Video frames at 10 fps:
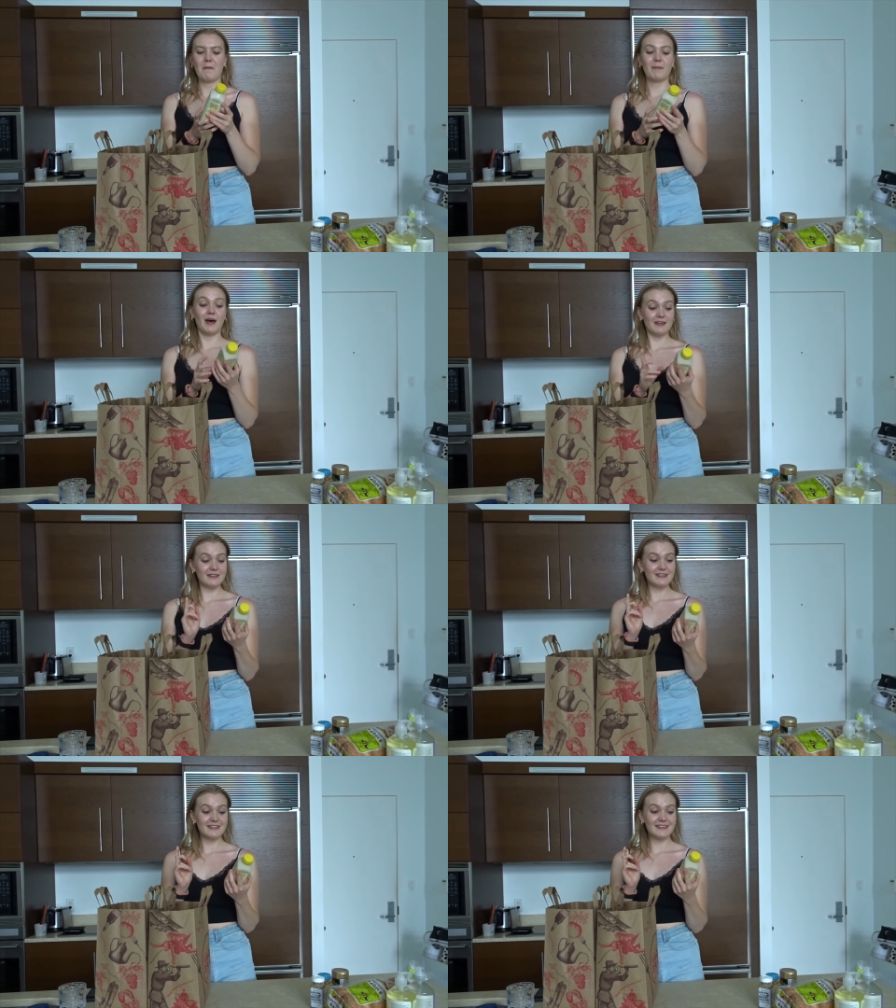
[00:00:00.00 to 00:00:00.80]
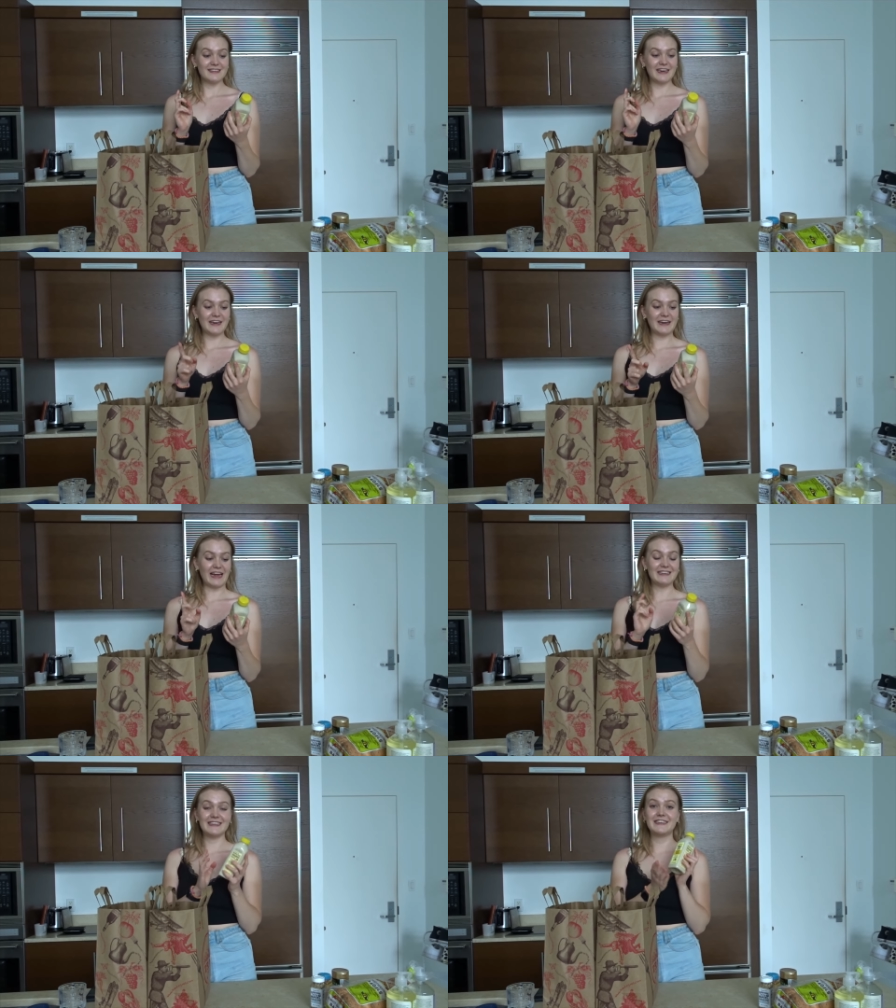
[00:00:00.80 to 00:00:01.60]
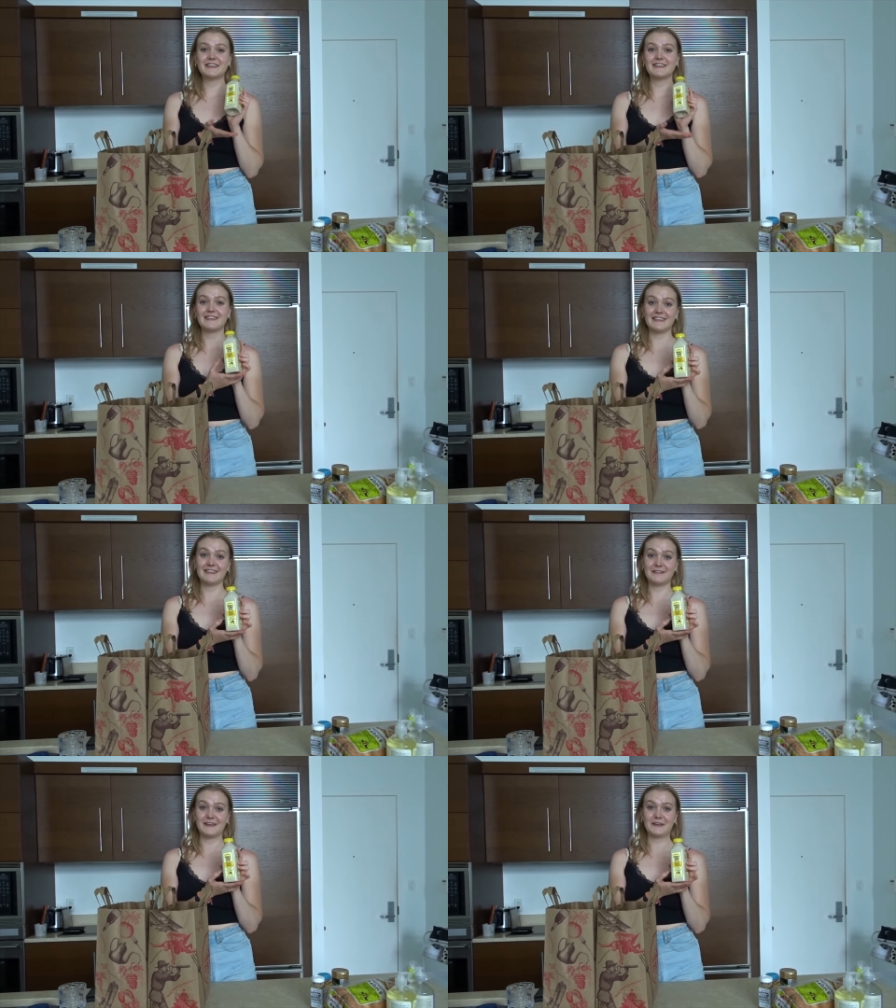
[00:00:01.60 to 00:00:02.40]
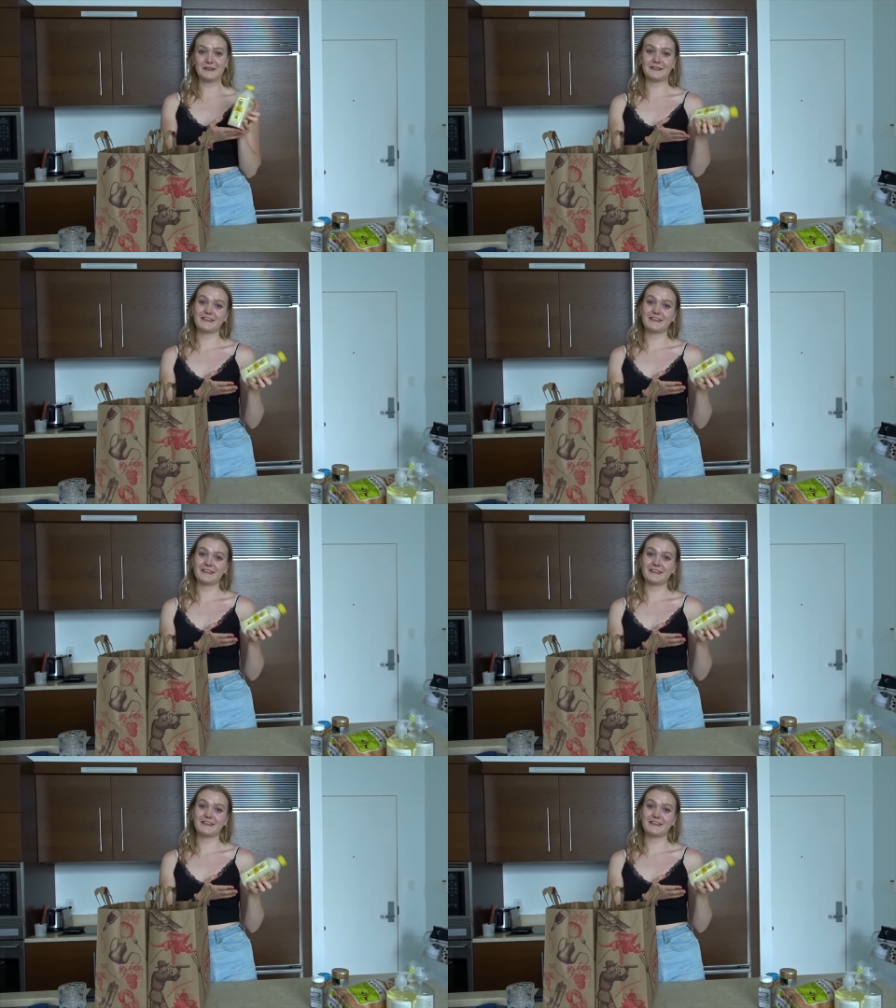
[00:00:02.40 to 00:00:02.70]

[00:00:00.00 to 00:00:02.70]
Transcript: but uh, I did hear that this is very good,